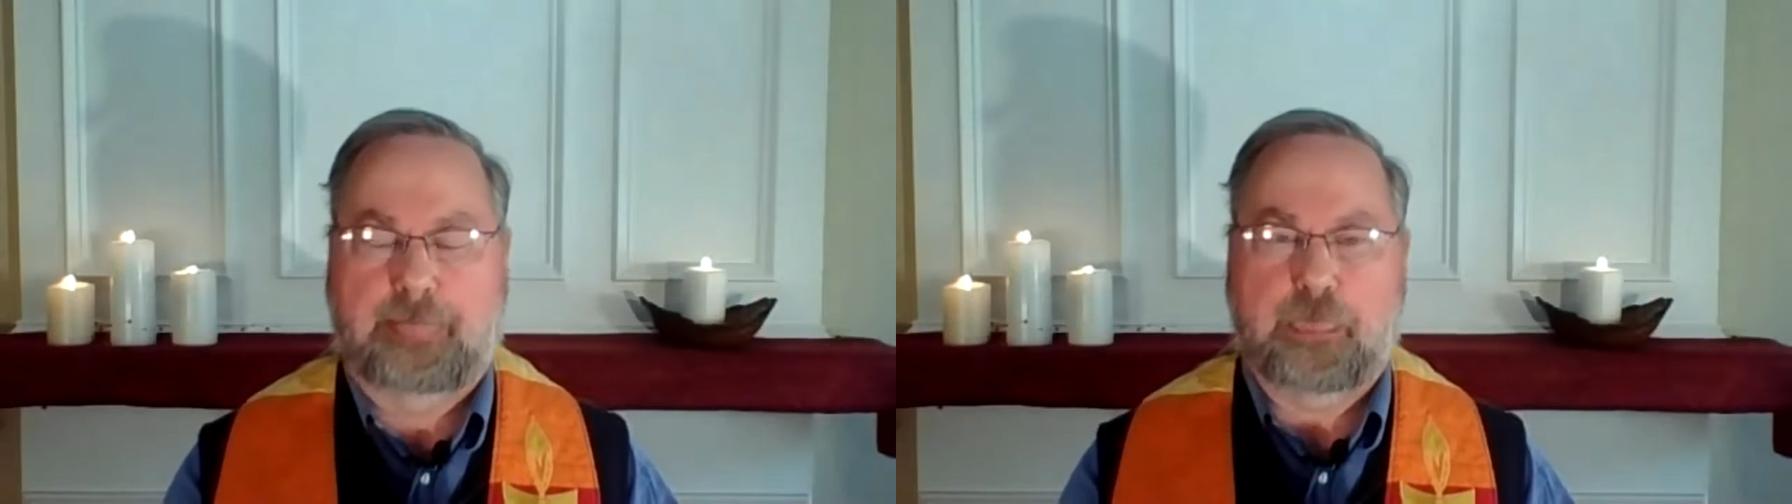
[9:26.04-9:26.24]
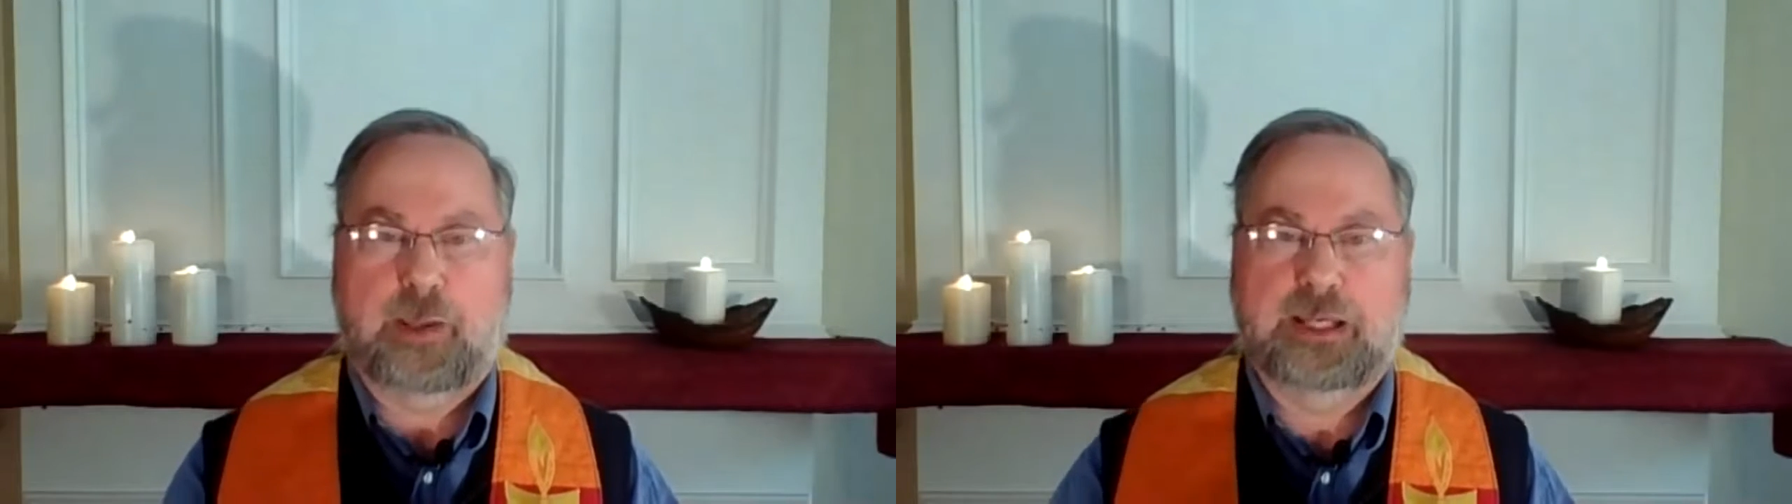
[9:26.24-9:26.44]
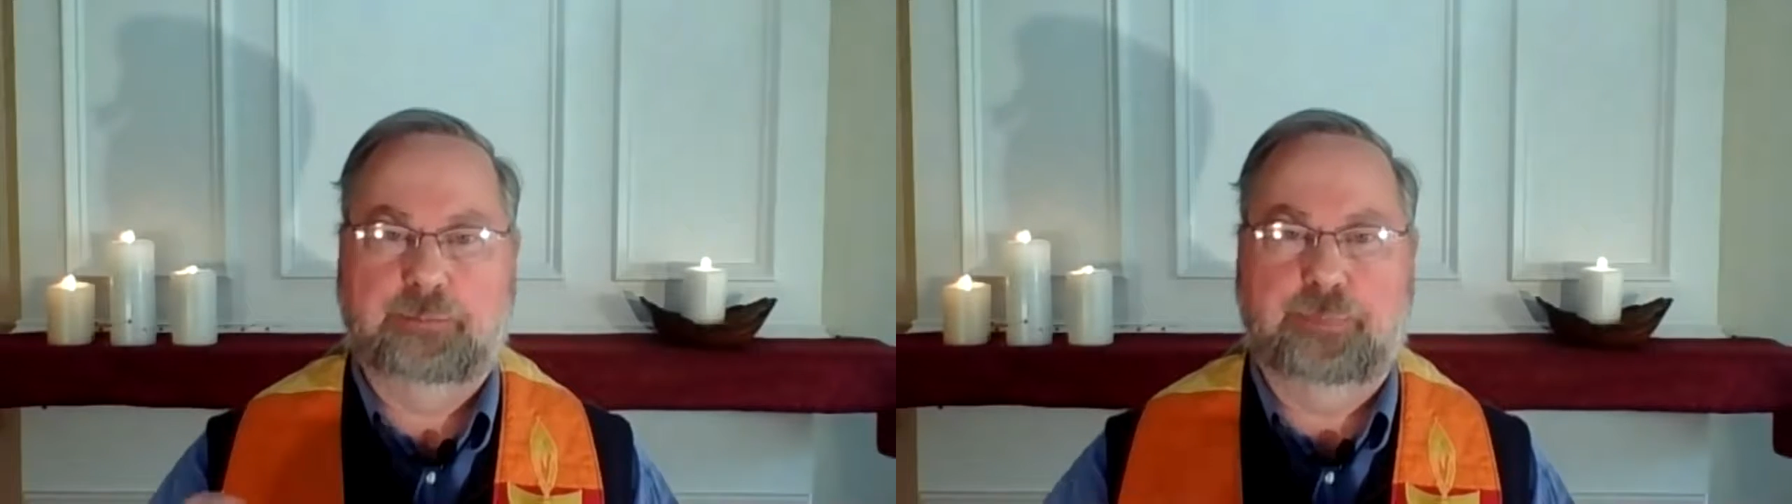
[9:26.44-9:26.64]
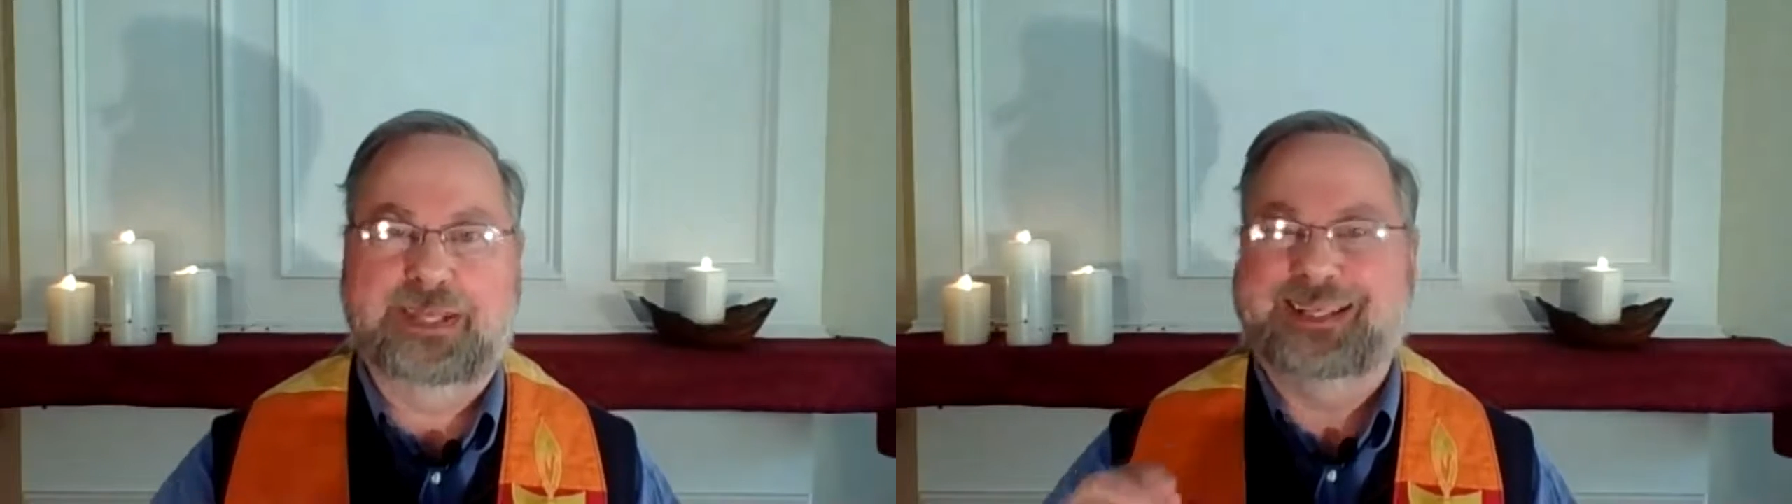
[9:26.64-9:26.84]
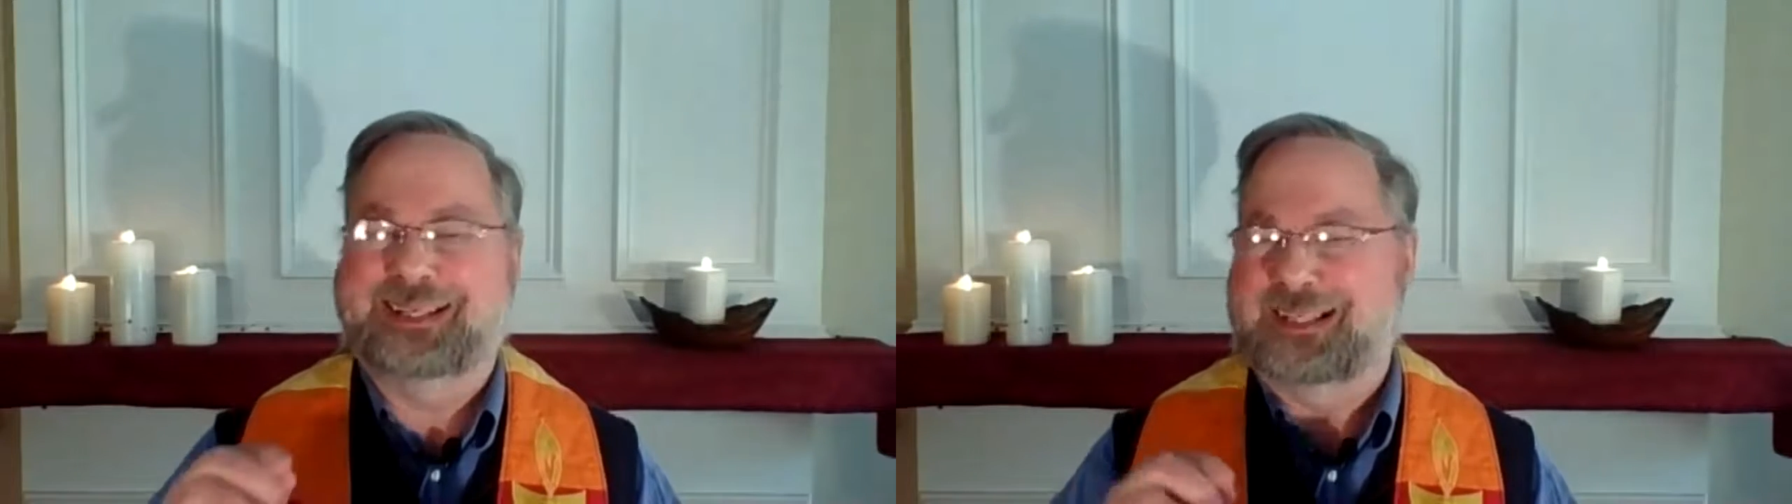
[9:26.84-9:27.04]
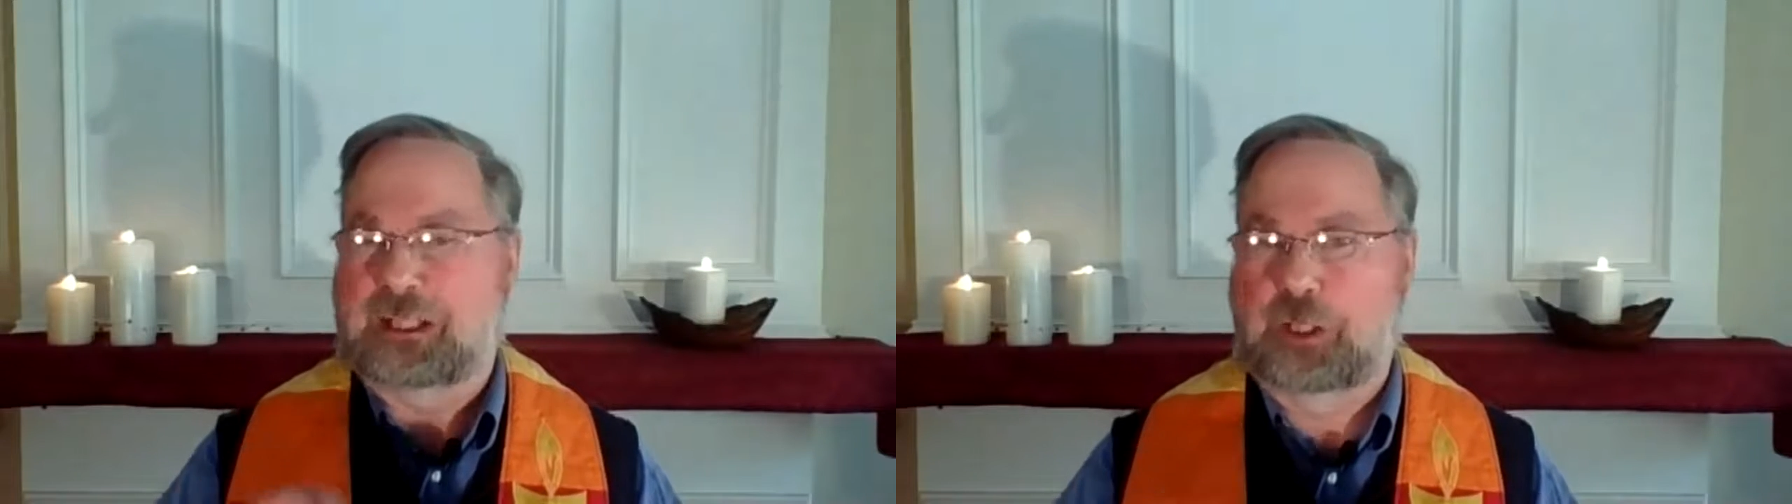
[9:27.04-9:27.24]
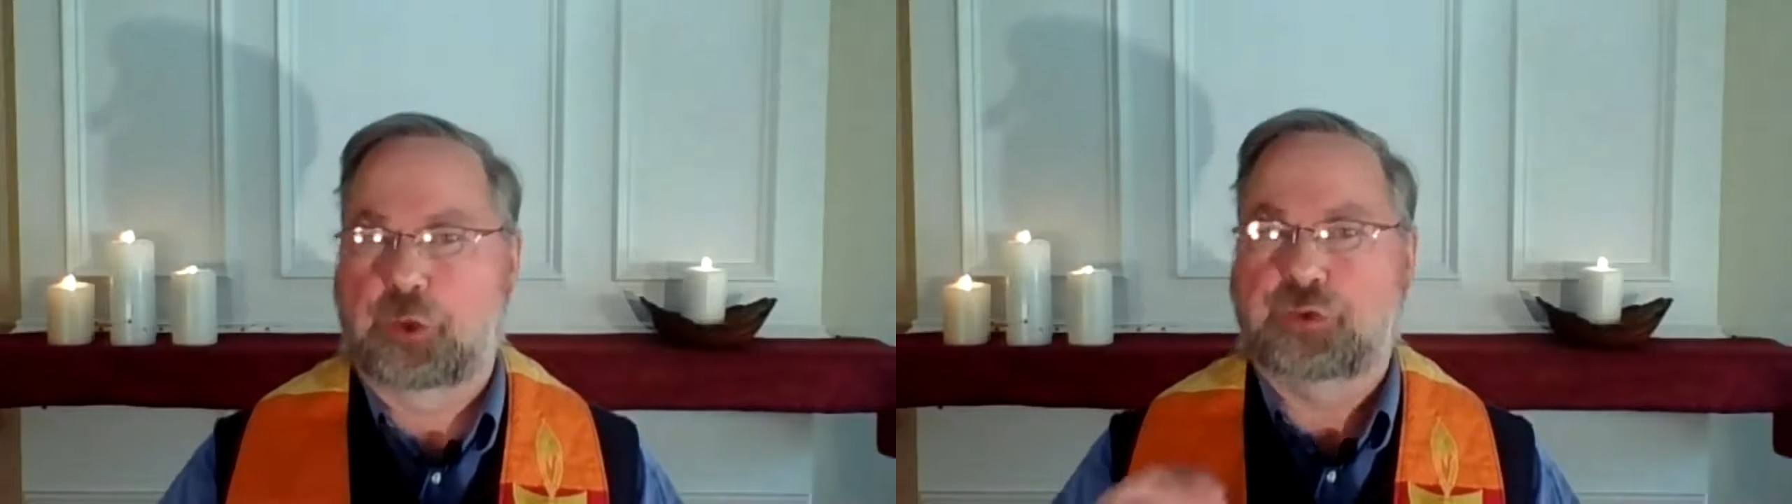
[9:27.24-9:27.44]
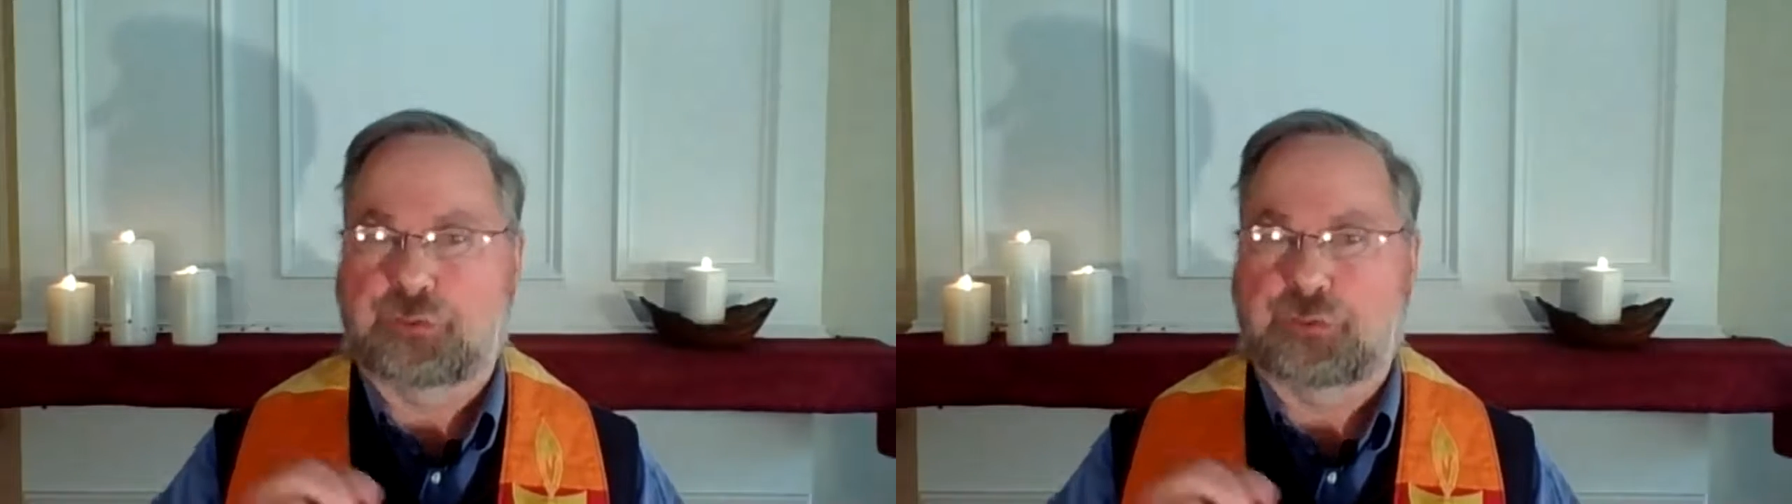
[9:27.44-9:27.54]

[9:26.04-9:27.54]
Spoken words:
had been a close